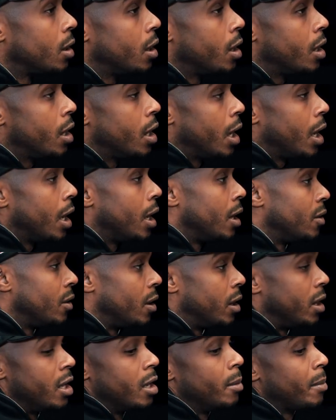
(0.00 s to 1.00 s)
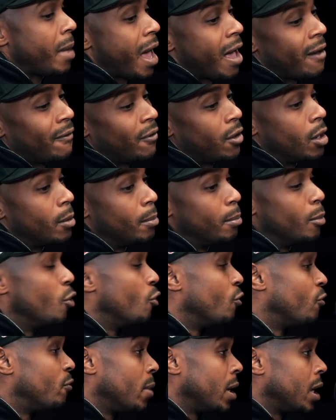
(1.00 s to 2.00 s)
Yeah. Mm-hmm. And them having a
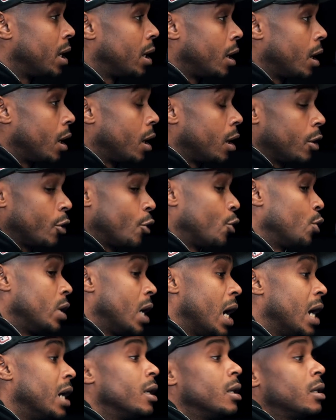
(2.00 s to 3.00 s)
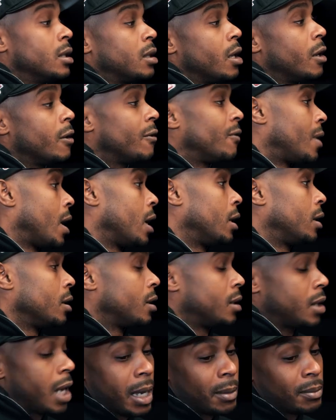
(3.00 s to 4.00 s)
movement and creating stuff like the
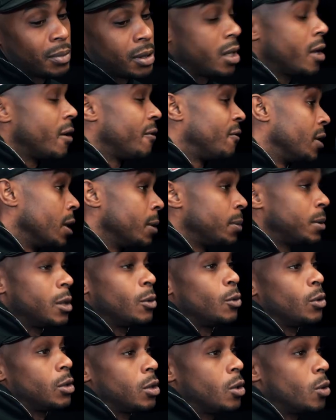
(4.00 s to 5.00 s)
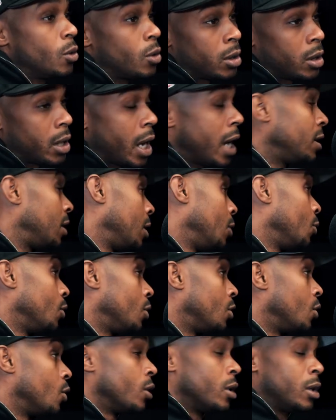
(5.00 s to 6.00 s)
same stuff Nipsey was doing. Casey yeah.
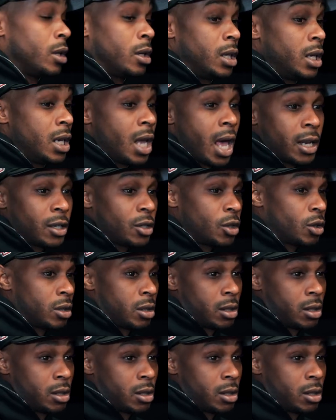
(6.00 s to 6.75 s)
was doing it. He had a